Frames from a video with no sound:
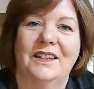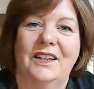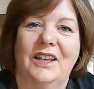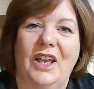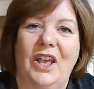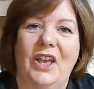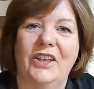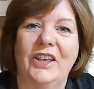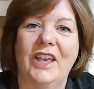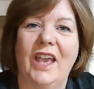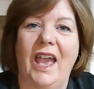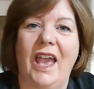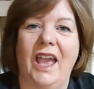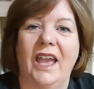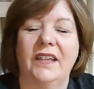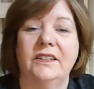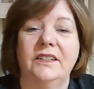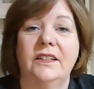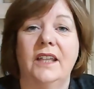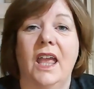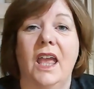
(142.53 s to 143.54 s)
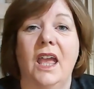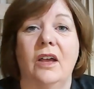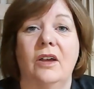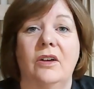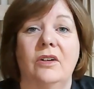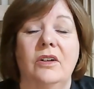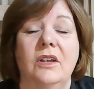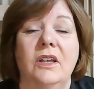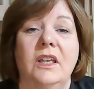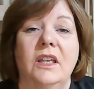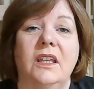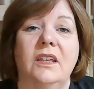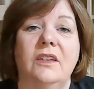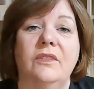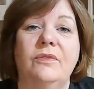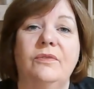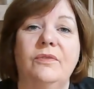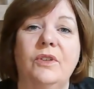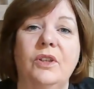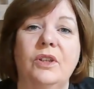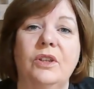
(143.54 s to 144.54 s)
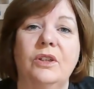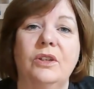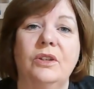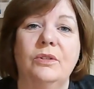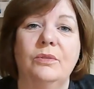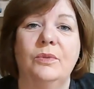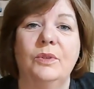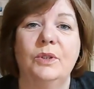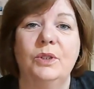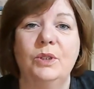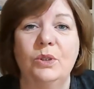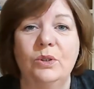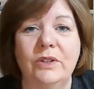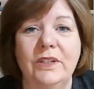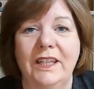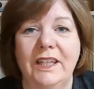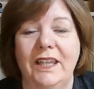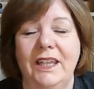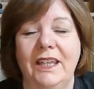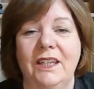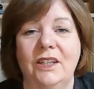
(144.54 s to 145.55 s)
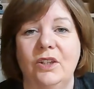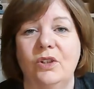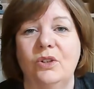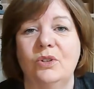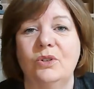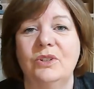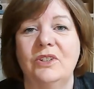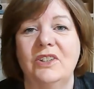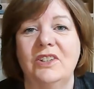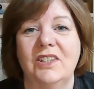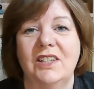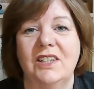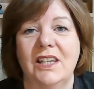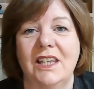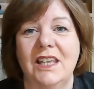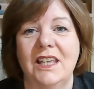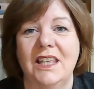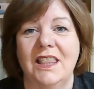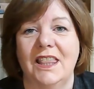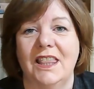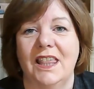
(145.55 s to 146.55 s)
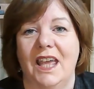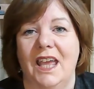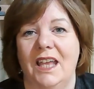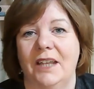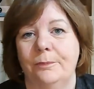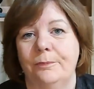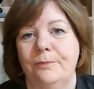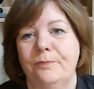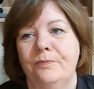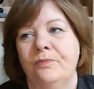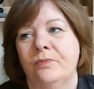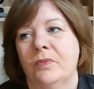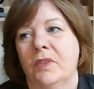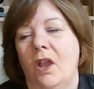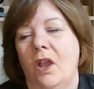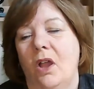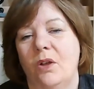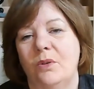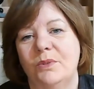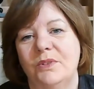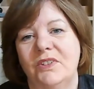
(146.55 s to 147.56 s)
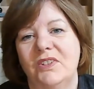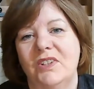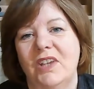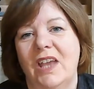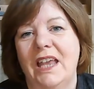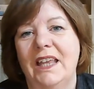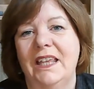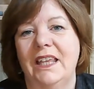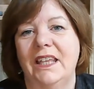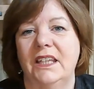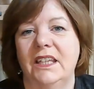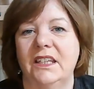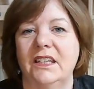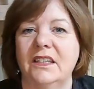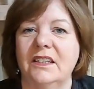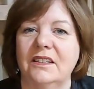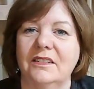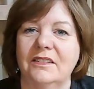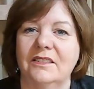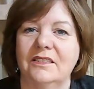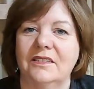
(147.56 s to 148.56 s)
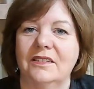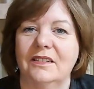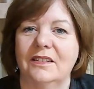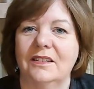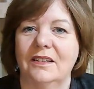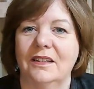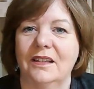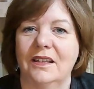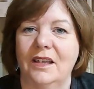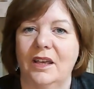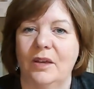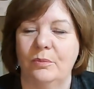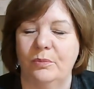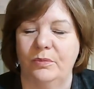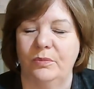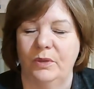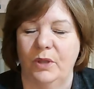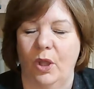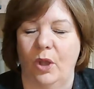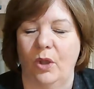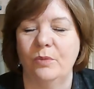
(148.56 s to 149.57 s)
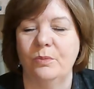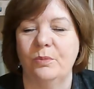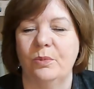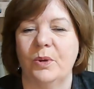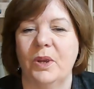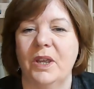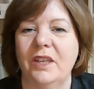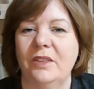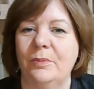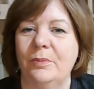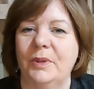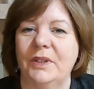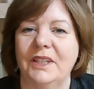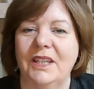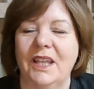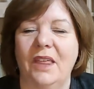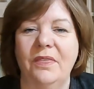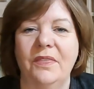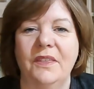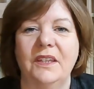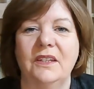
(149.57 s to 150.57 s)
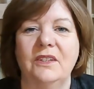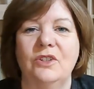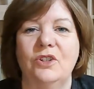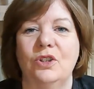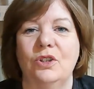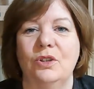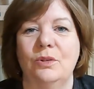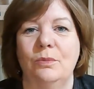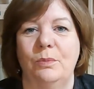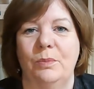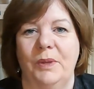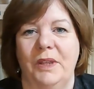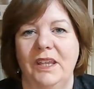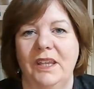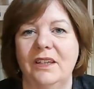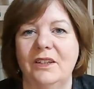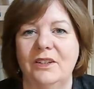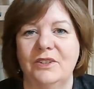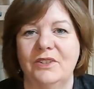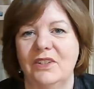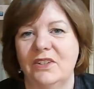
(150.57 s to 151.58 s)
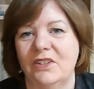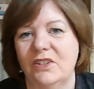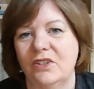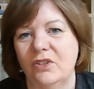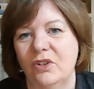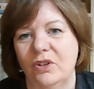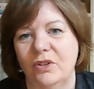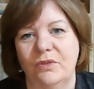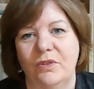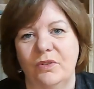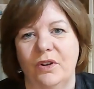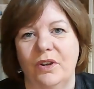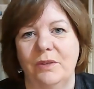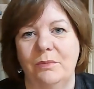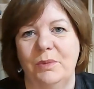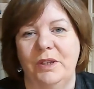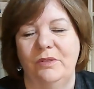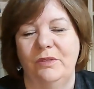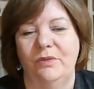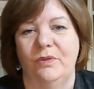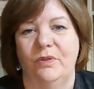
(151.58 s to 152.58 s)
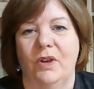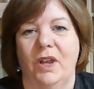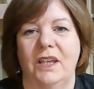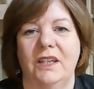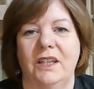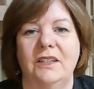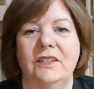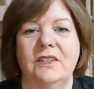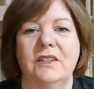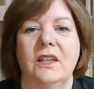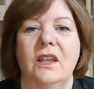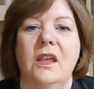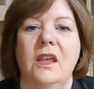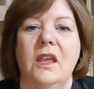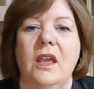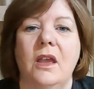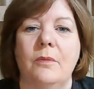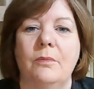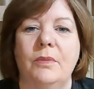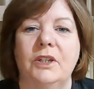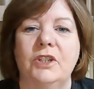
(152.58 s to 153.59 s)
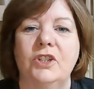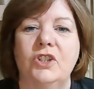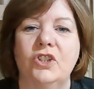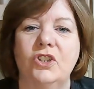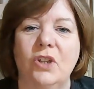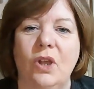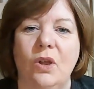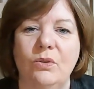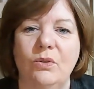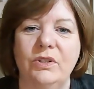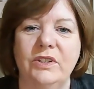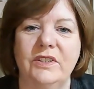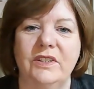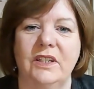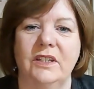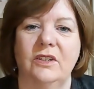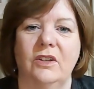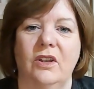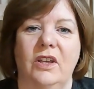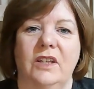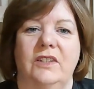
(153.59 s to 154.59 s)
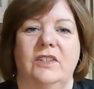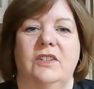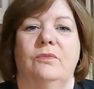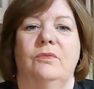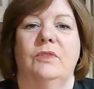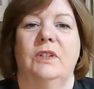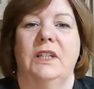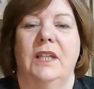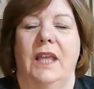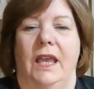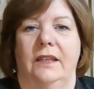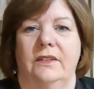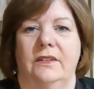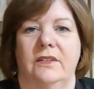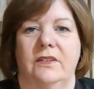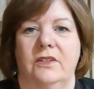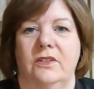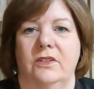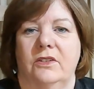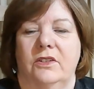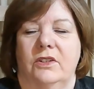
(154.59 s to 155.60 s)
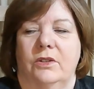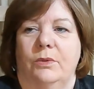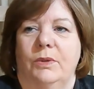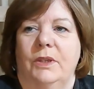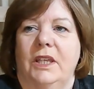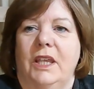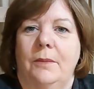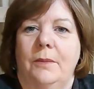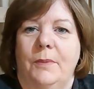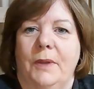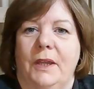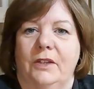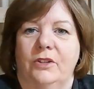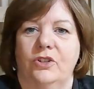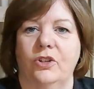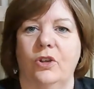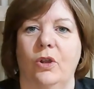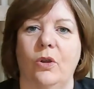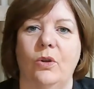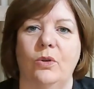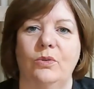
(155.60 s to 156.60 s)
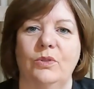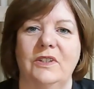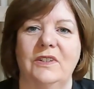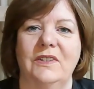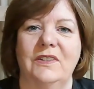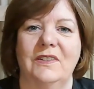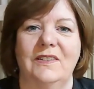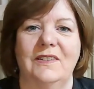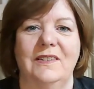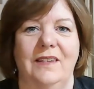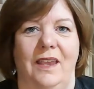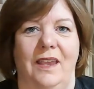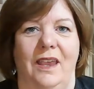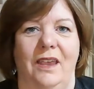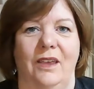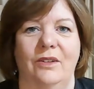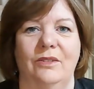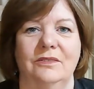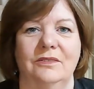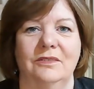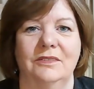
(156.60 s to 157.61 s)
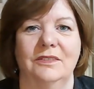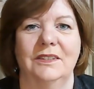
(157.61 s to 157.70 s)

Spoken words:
Okay, now if you were looking, you could see that I was taking in a low breath, but nothing too big because it's not a very big phrase. My shoulders are nice and relaxed. So we keep our shoulders down